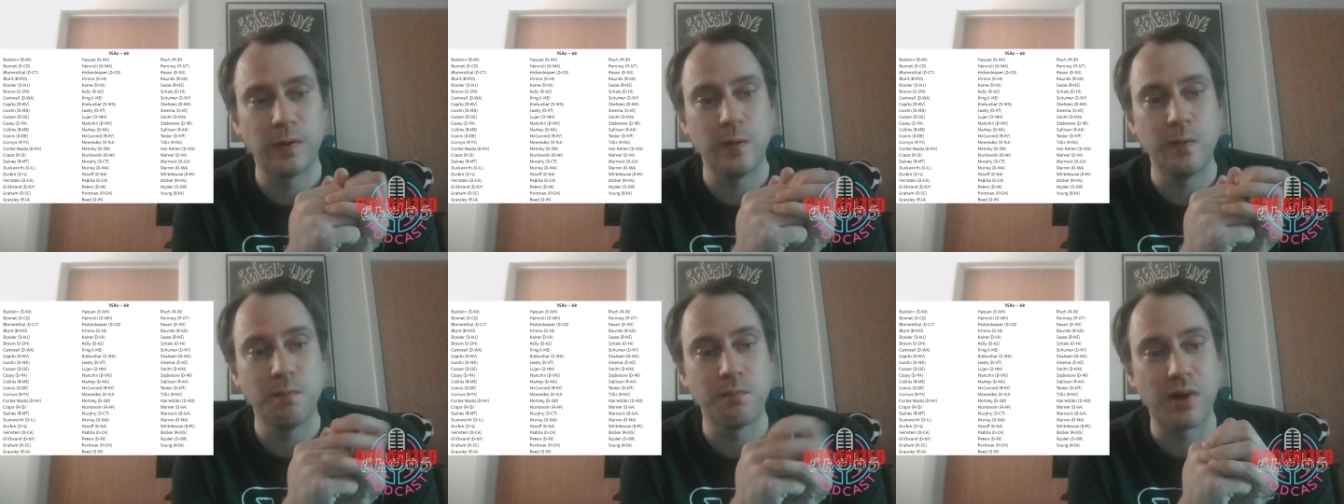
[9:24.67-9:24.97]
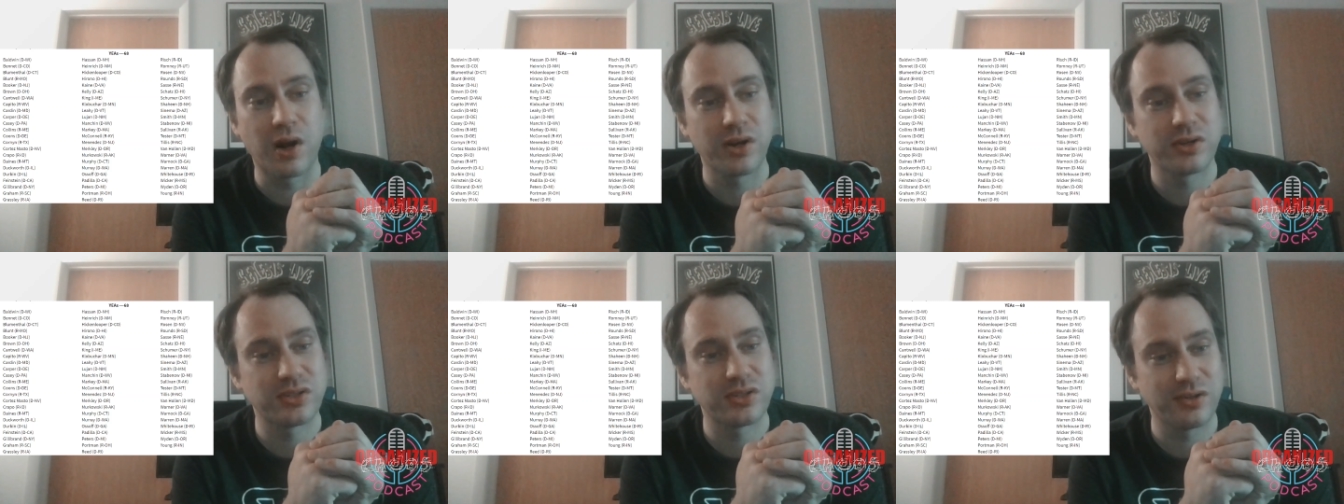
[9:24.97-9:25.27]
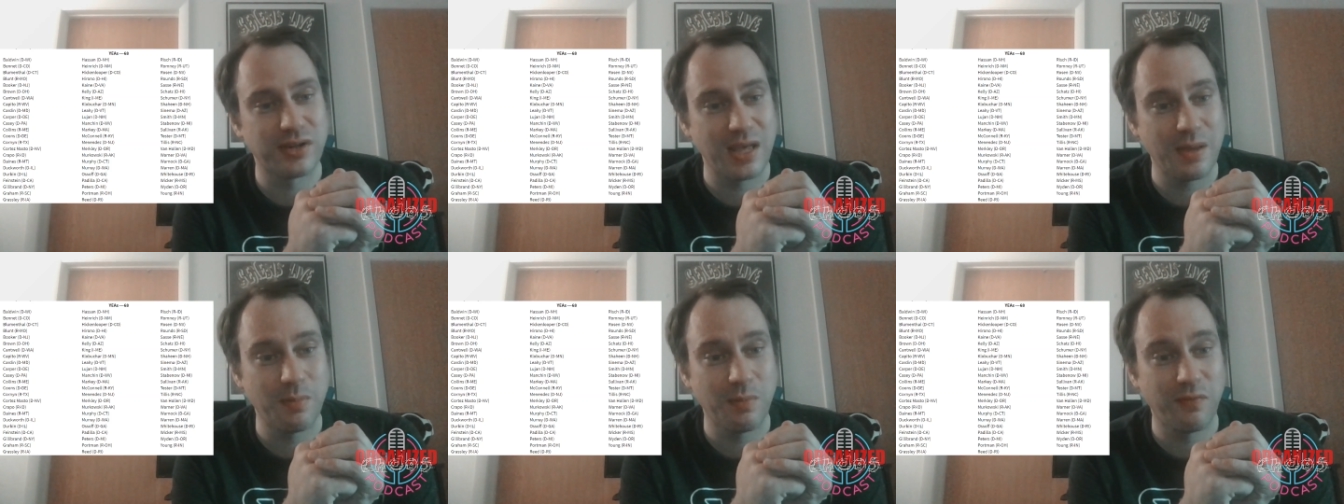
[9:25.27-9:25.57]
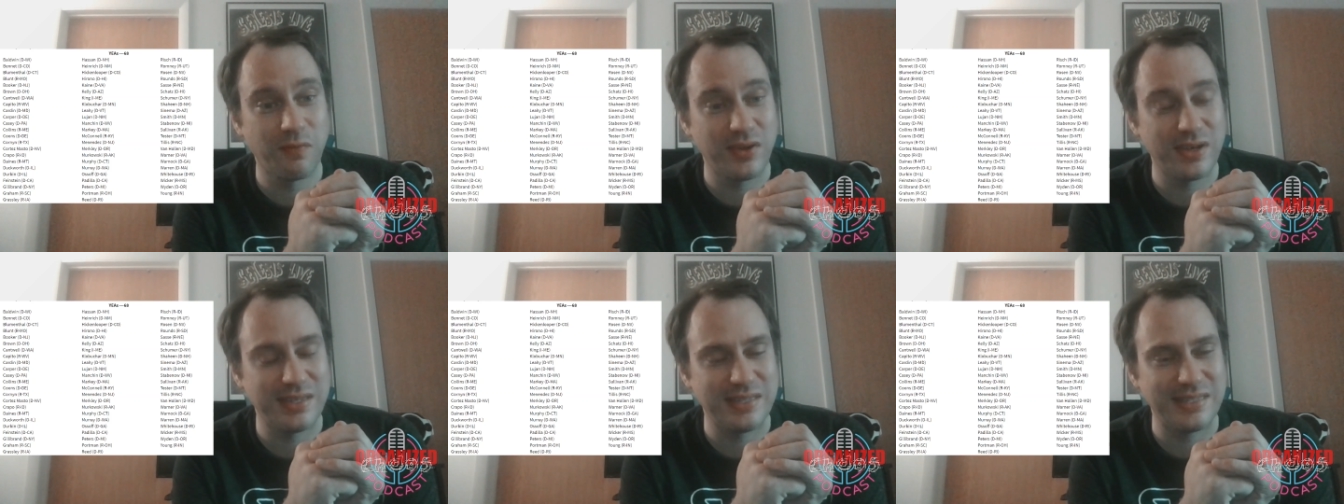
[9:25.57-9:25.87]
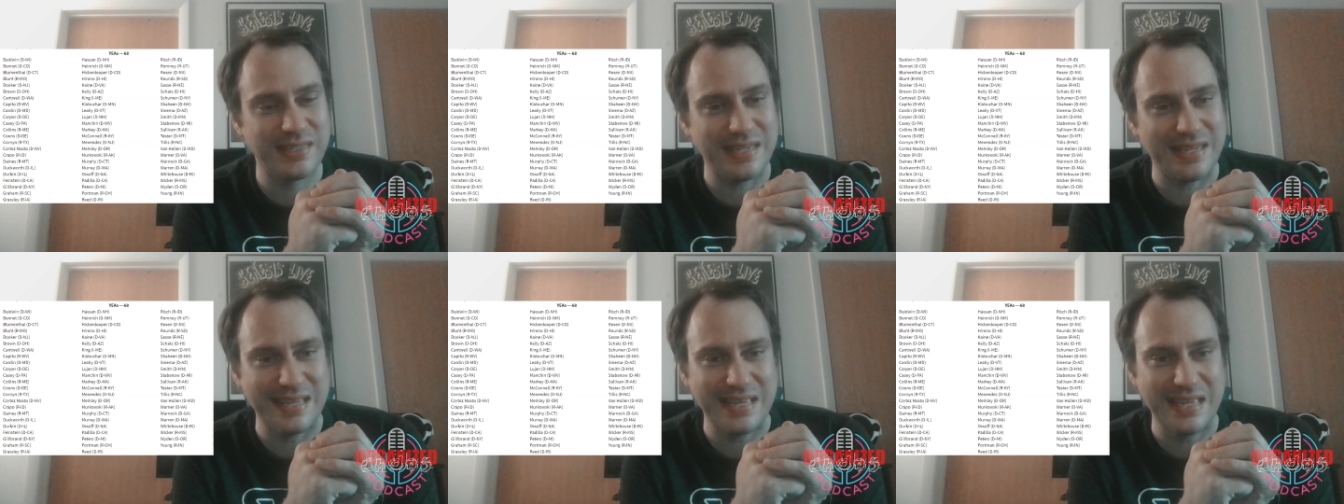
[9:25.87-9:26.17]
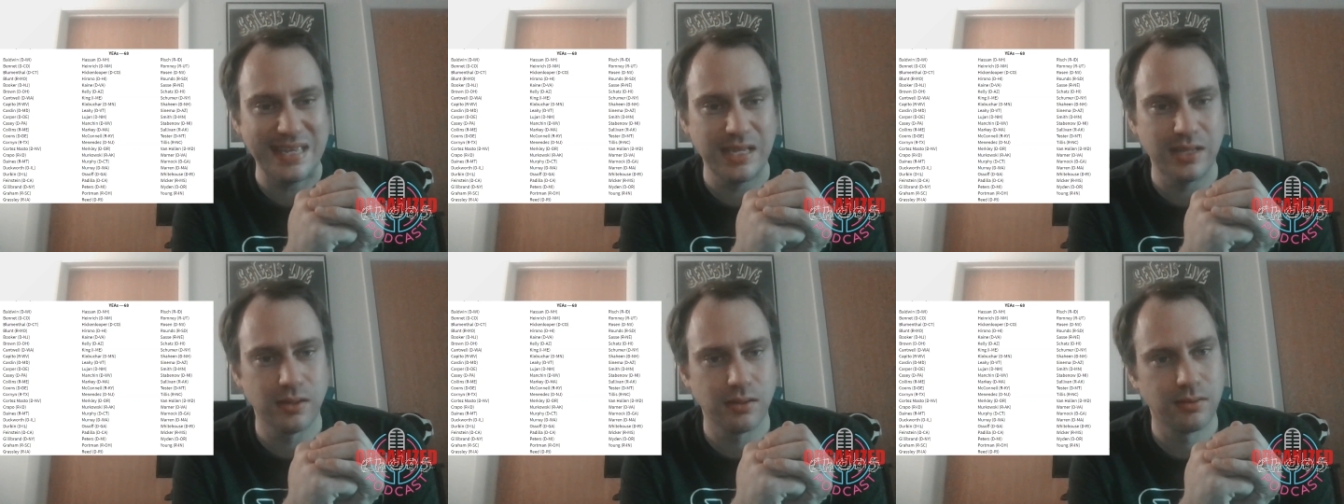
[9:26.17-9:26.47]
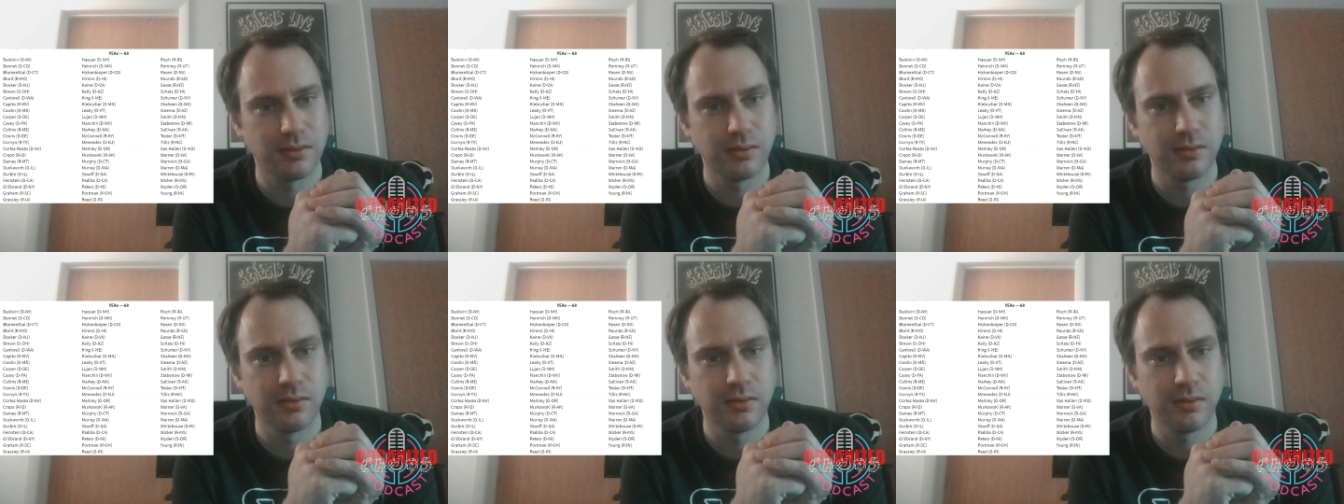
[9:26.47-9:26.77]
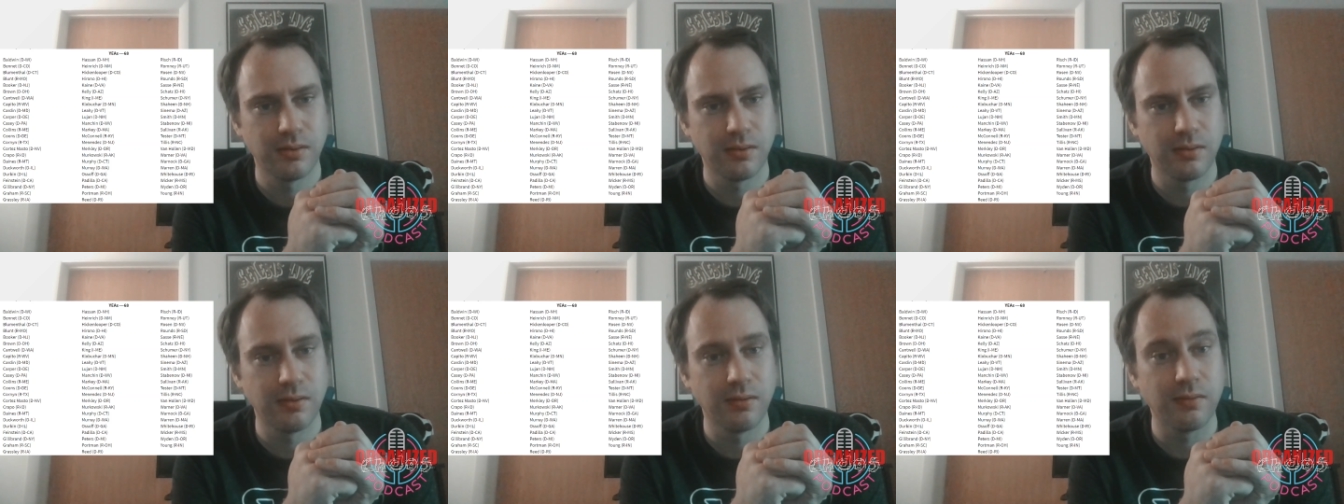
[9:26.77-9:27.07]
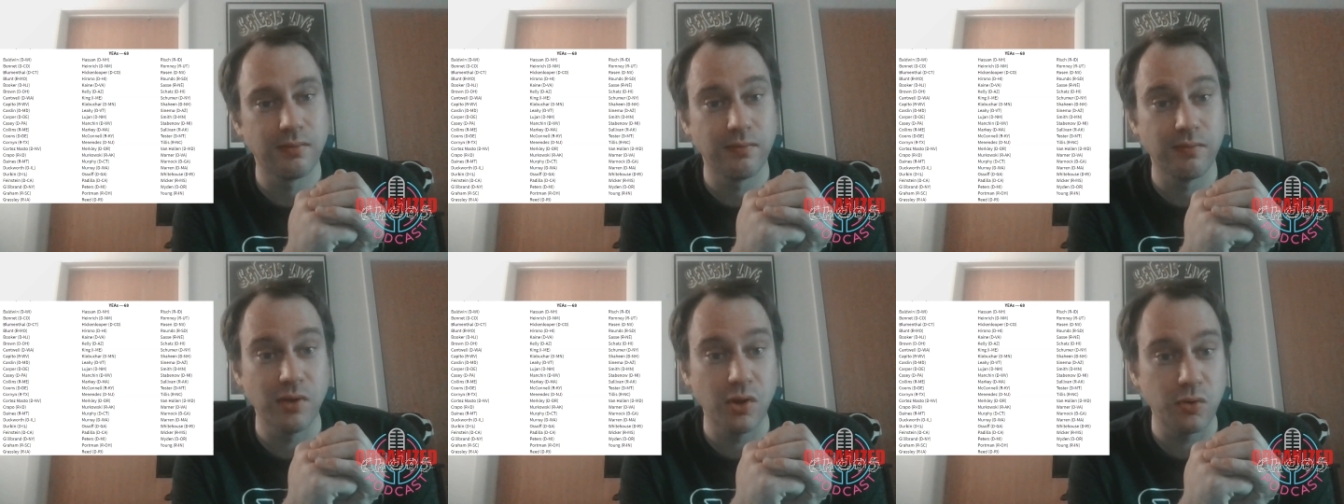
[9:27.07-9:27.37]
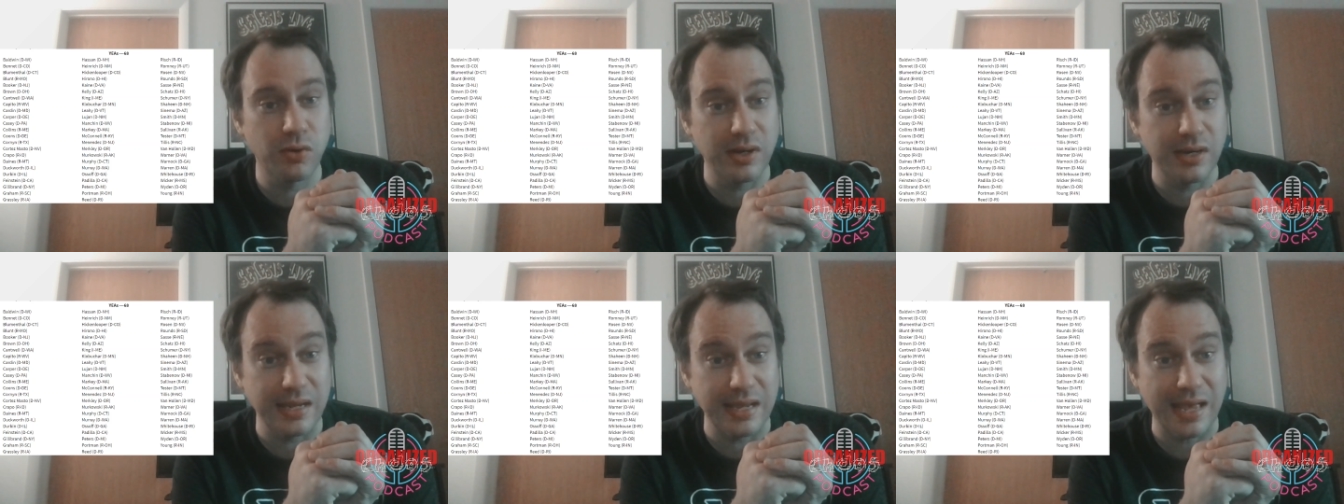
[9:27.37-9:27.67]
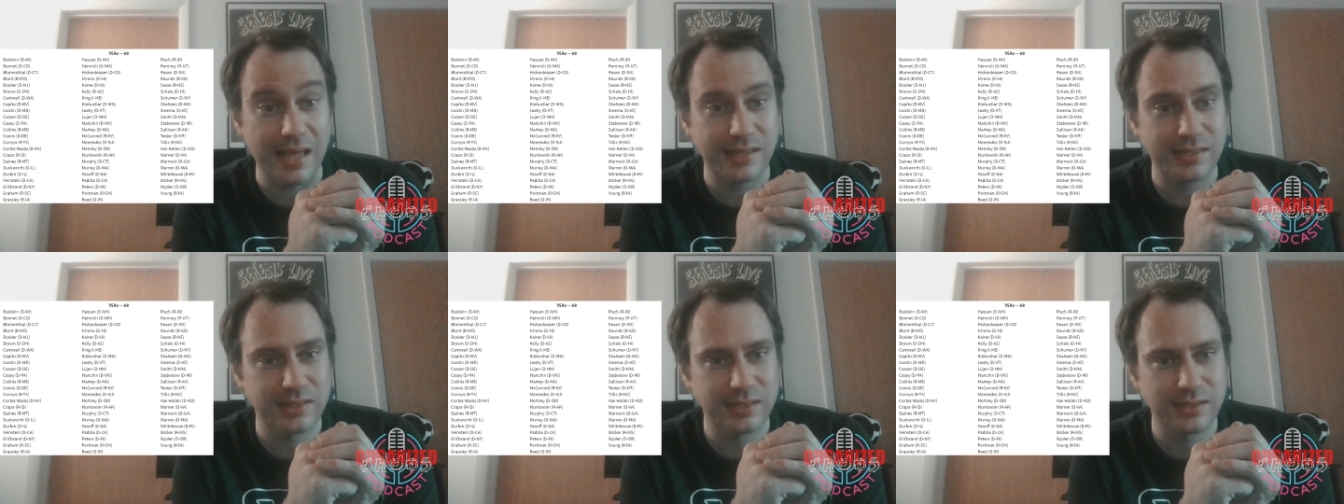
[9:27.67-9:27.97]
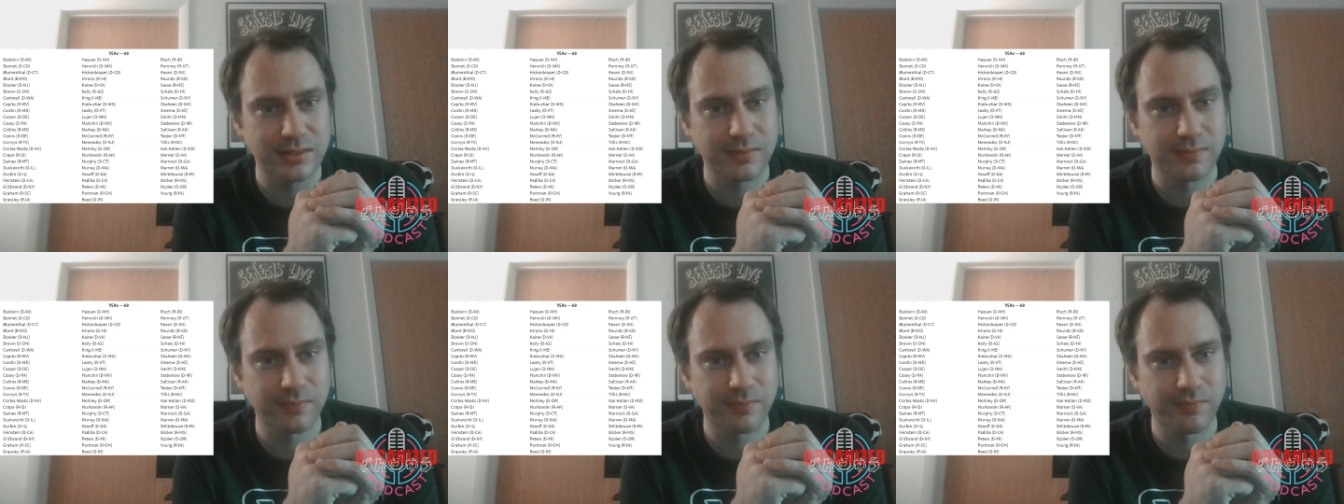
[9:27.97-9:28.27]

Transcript: who marks their name with a D voted yes.